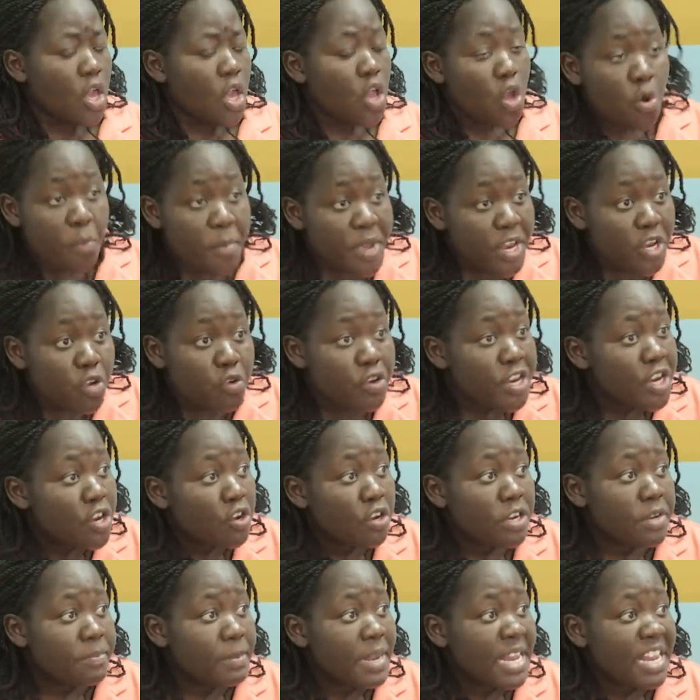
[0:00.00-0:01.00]
You mean you did
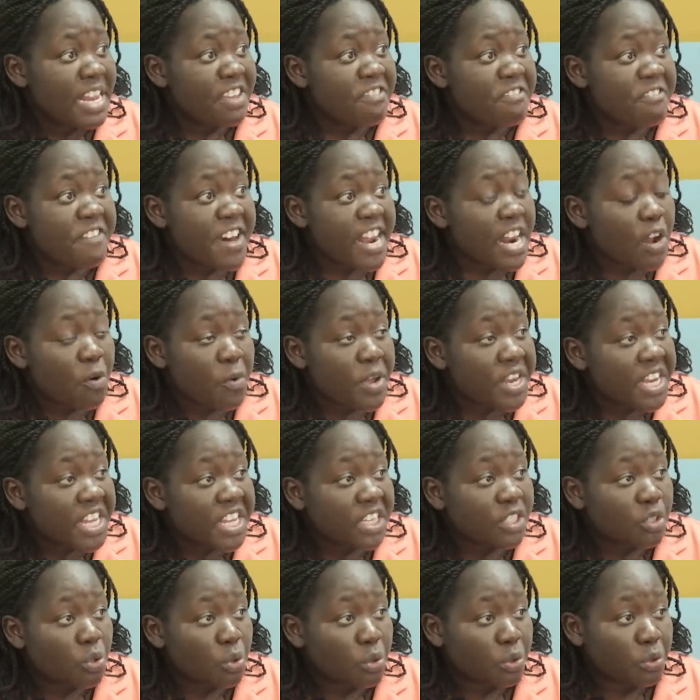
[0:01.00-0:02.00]
not believe Wara when
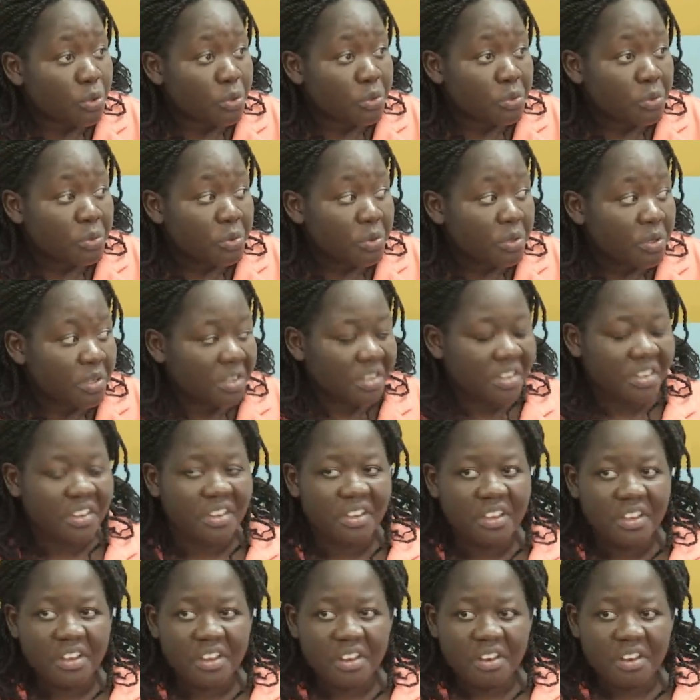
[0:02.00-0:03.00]
he told you?
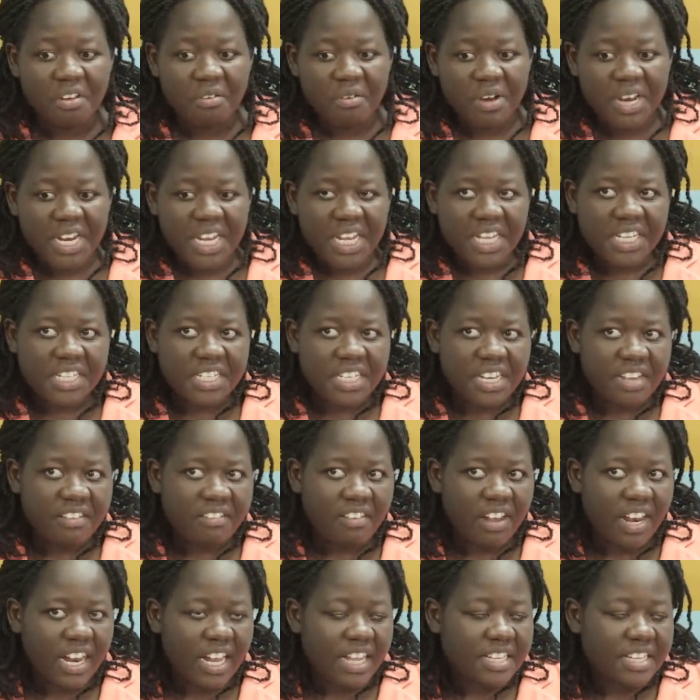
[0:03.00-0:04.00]
No wonder it
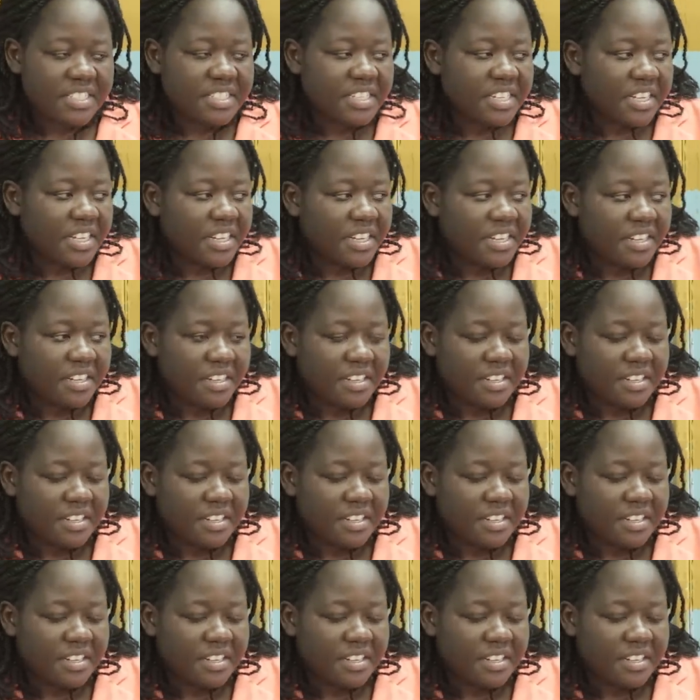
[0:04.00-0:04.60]
never lasted.